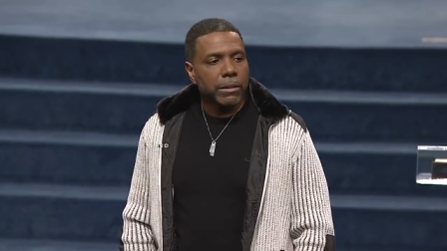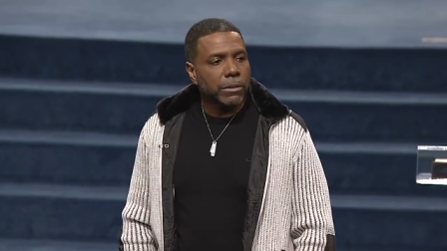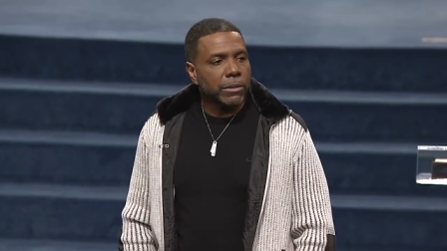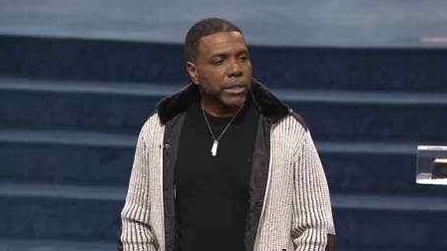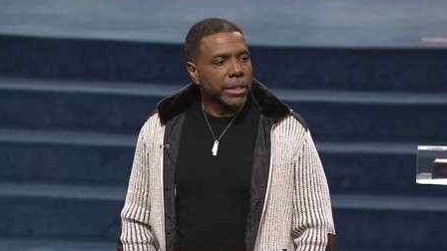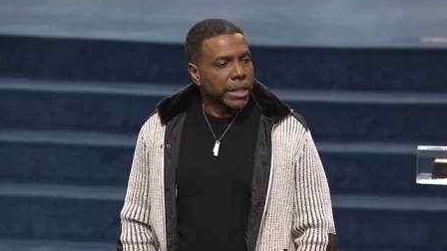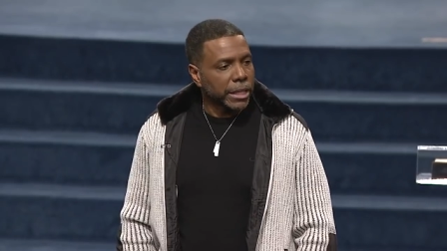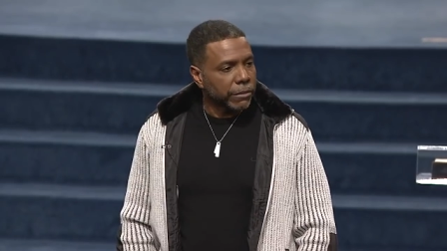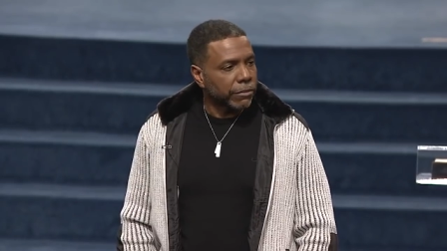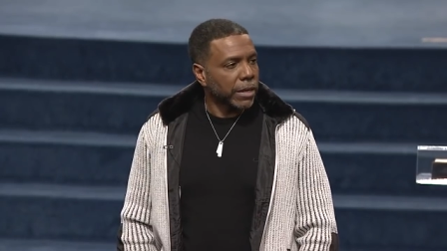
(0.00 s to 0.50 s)

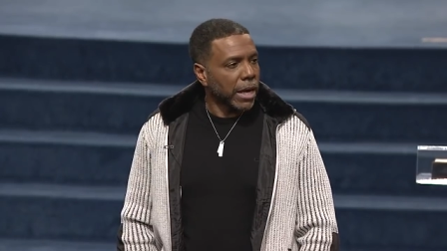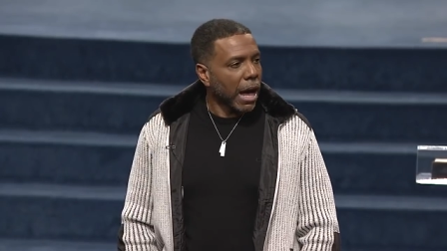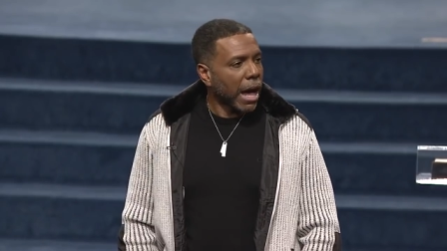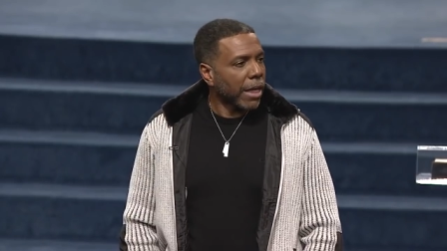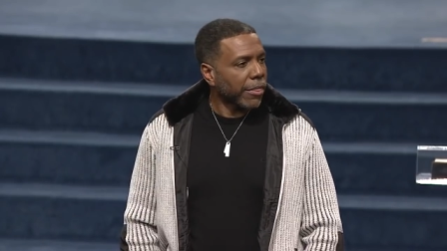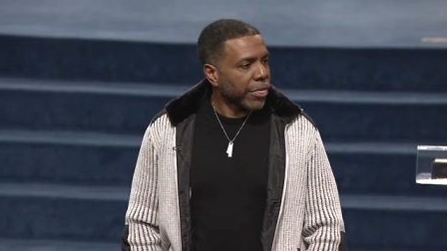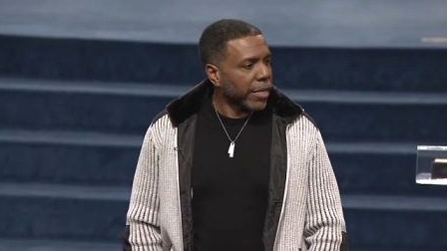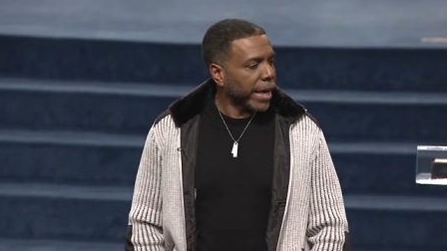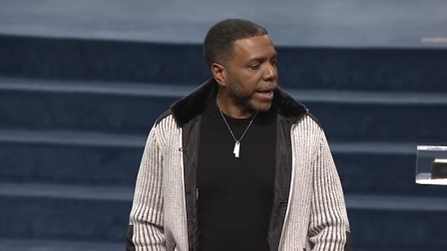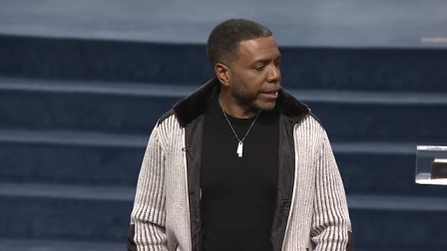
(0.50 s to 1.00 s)
to give
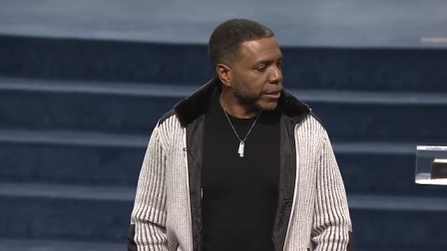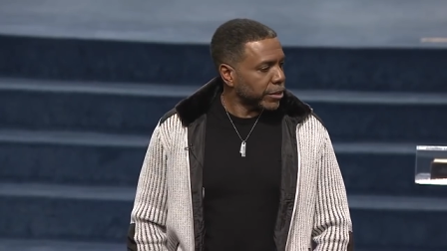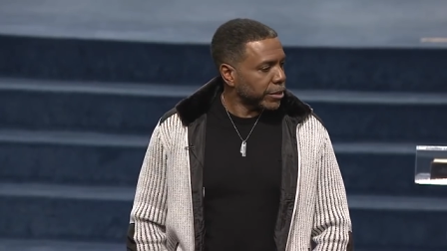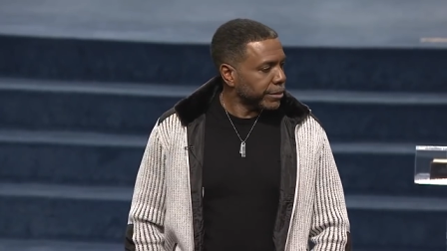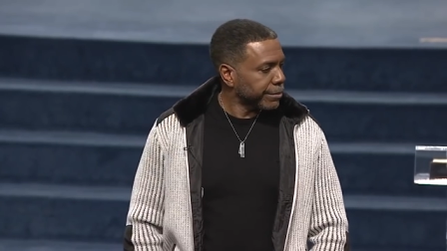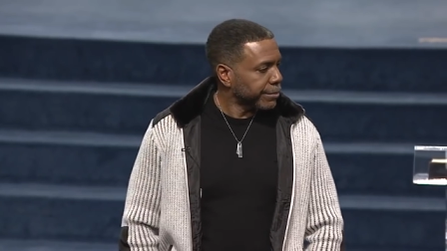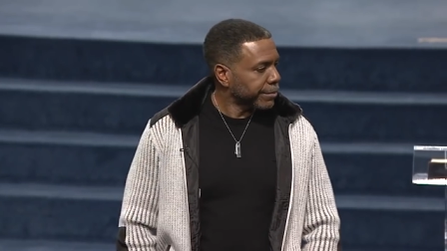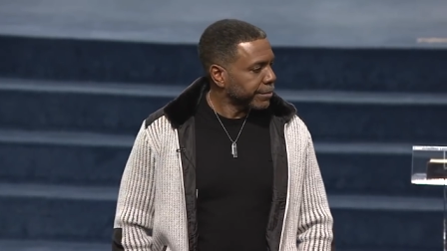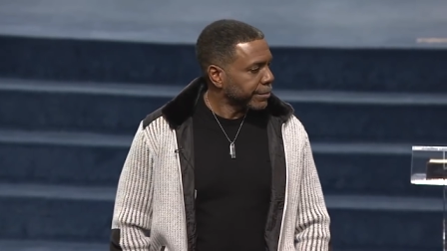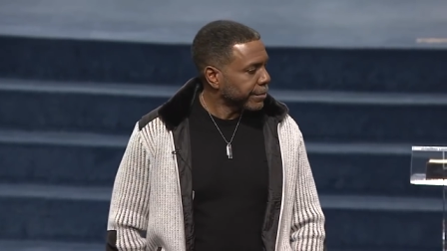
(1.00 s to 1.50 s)
God thanks
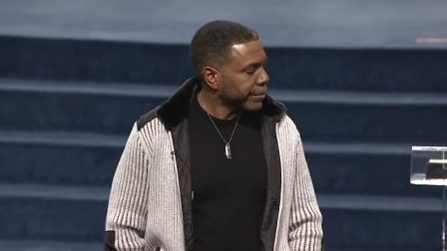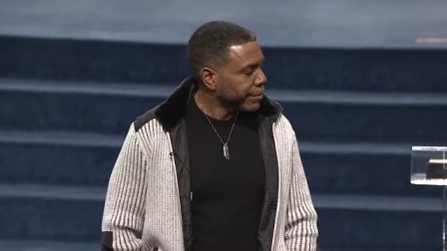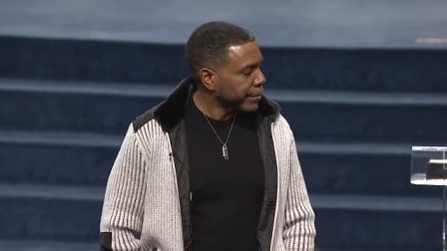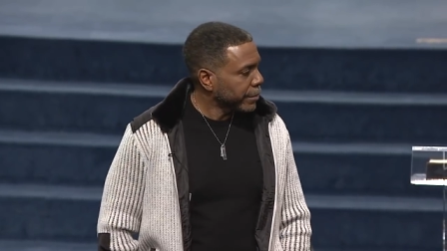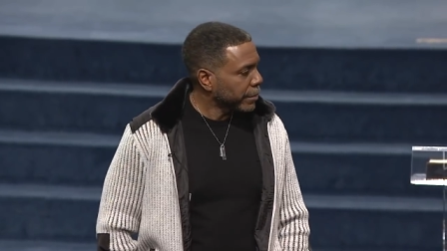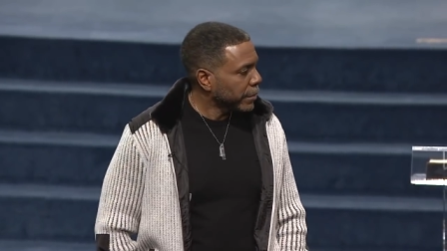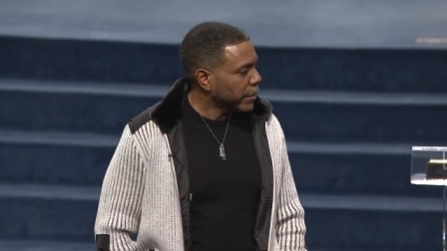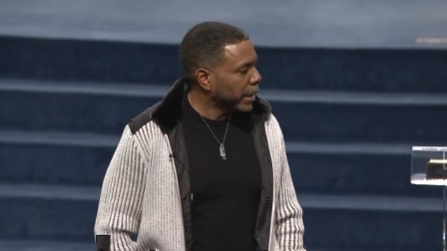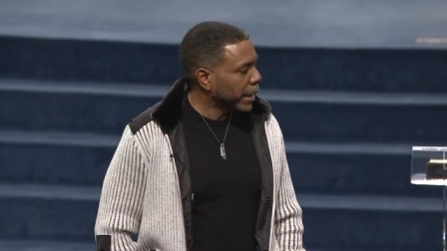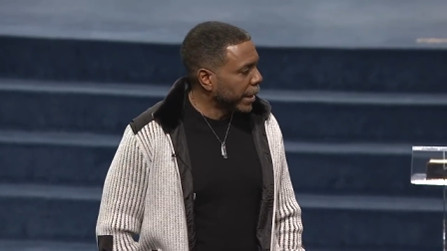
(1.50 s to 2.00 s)

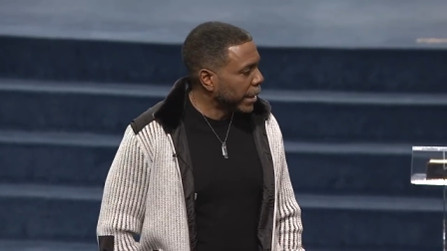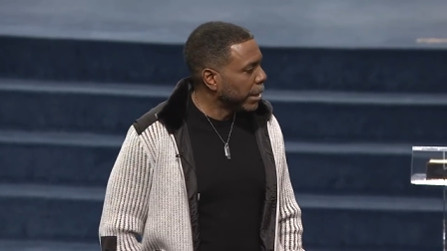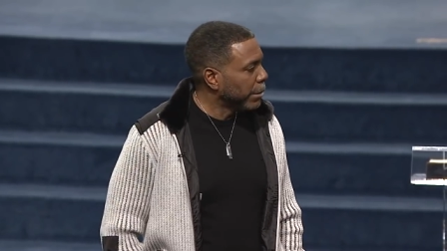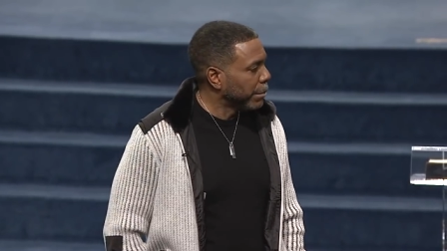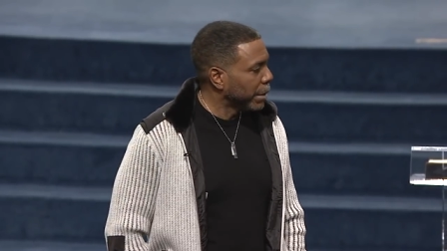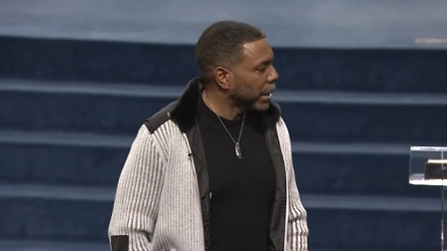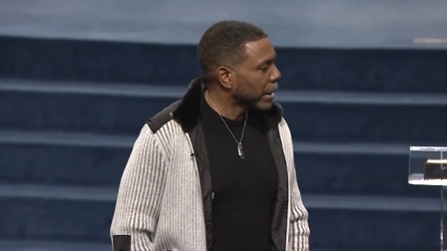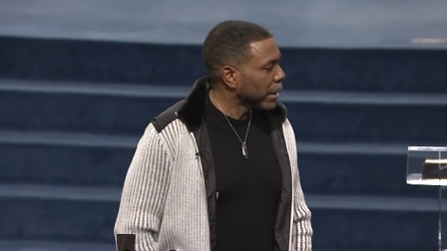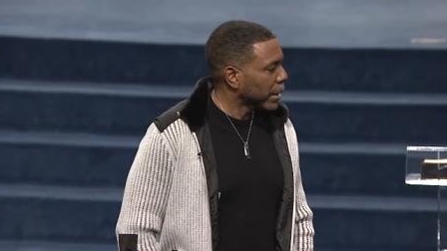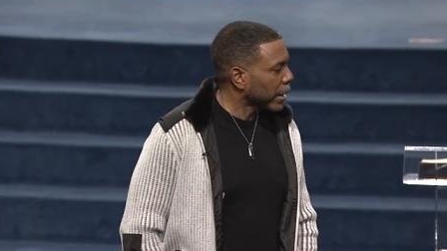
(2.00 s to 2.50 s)
in the
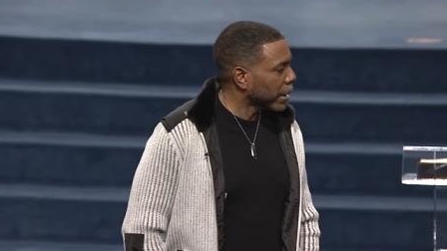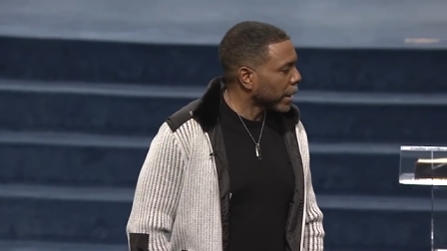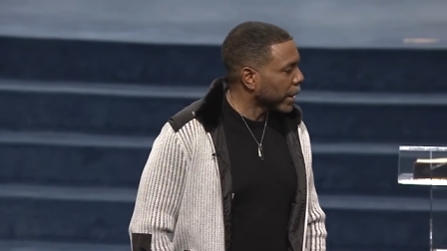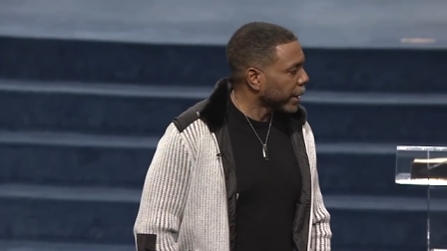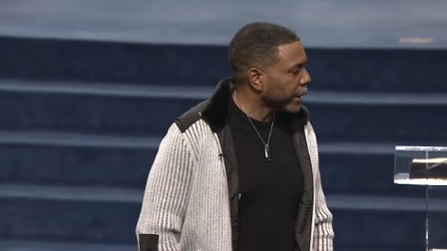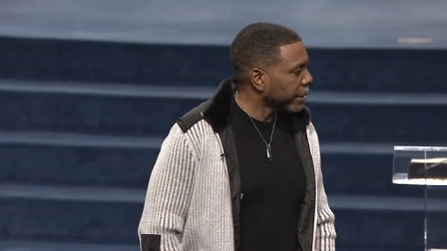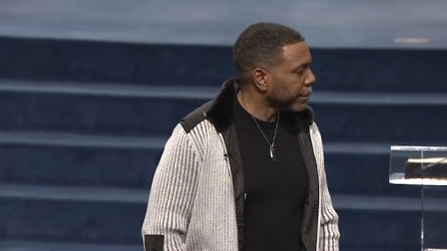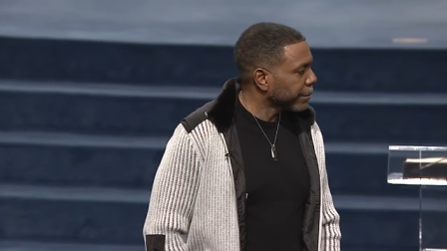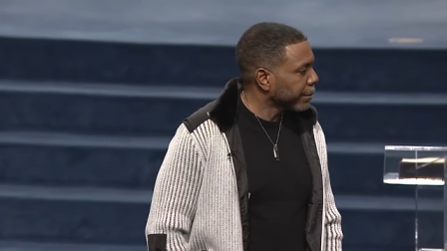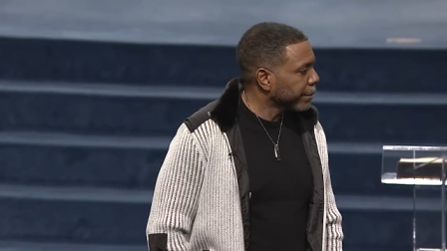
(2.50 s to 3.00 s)
middle of the
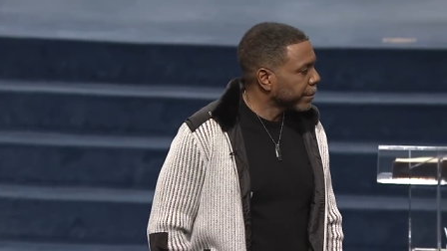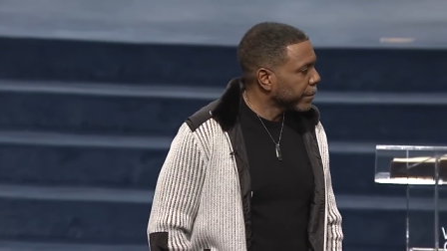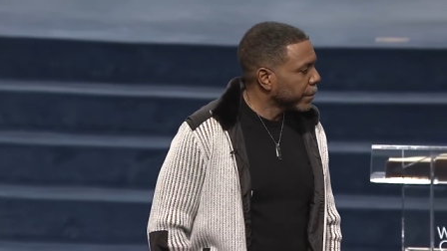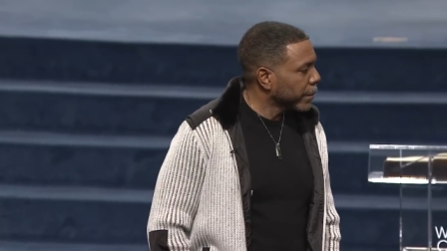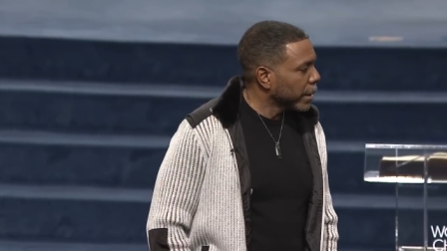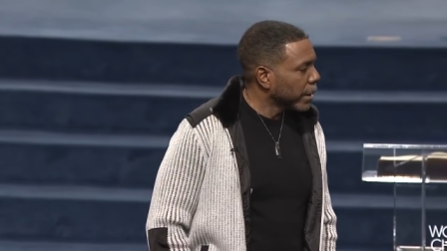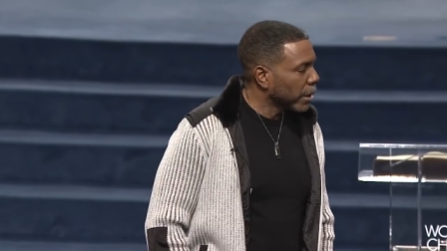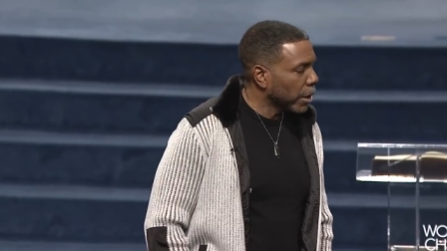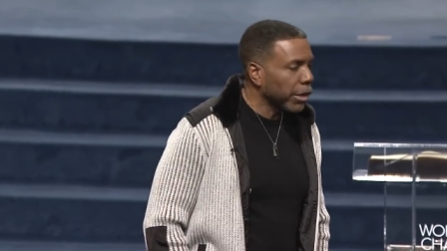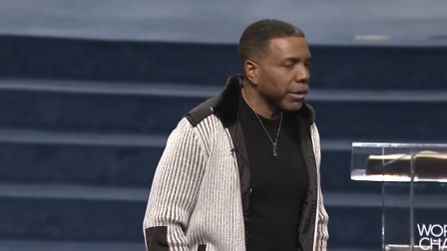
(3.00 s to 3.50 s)
thing.
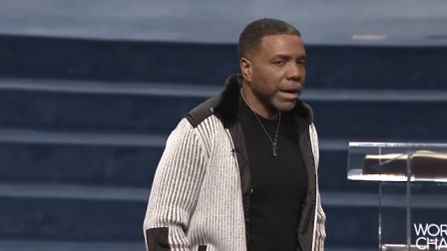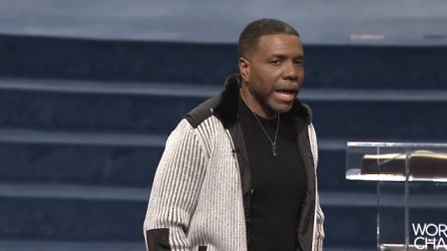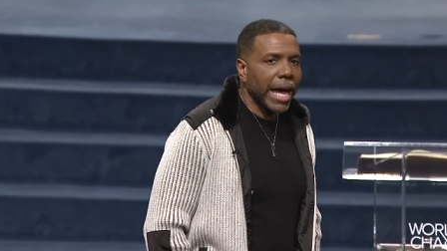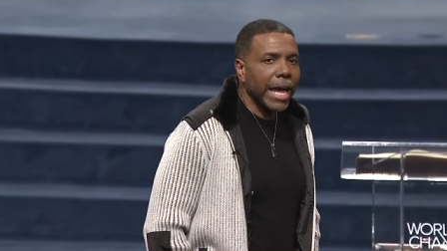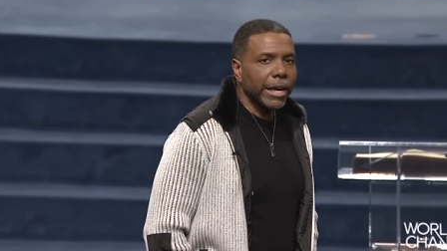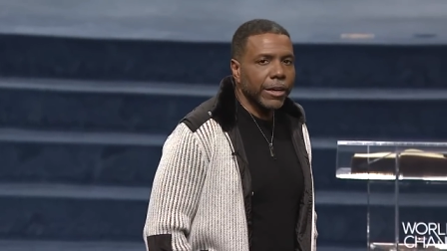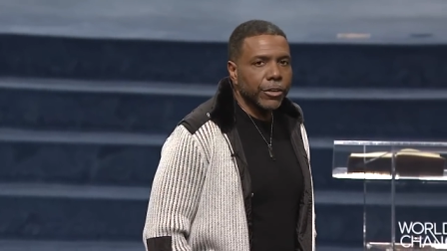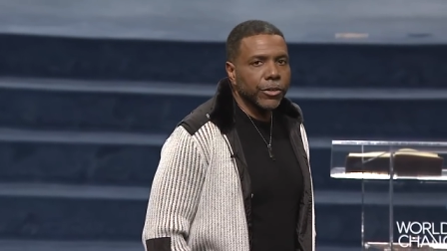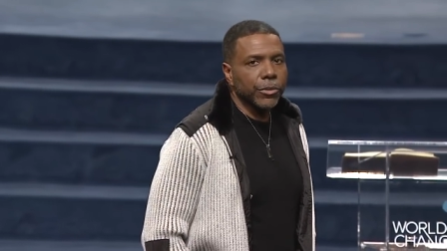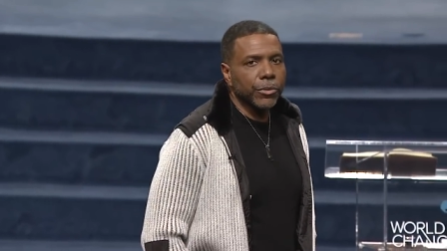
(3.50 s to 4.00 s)
Learn
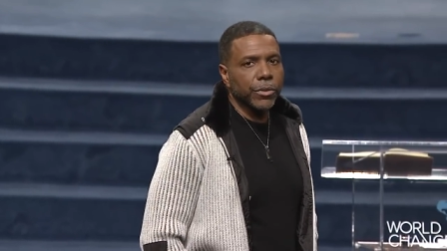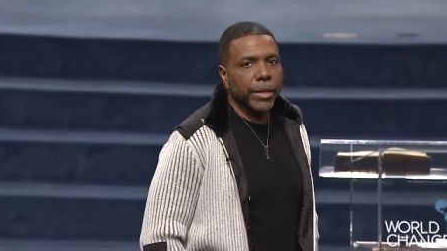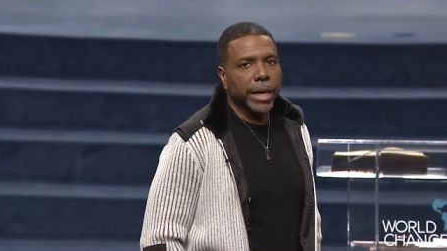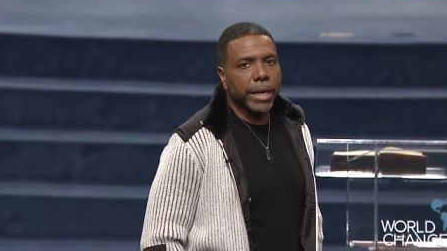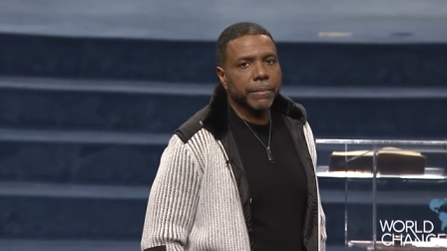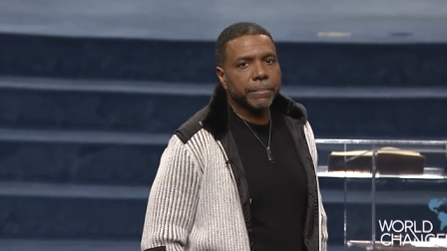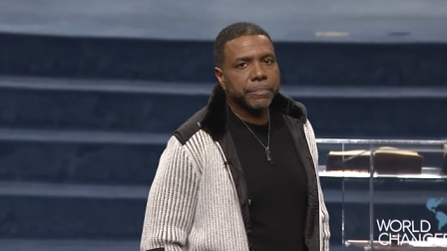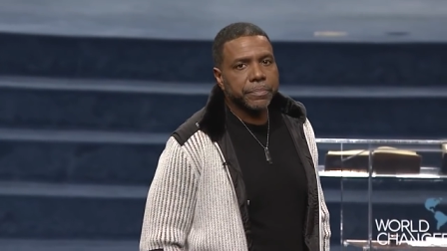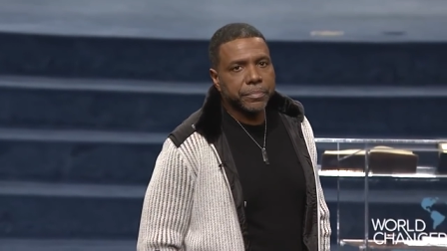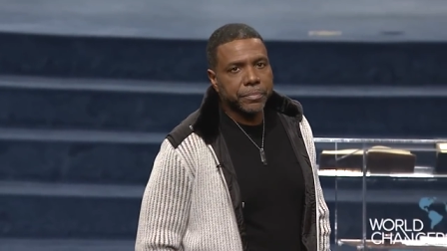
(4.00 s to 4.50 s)
how to do that.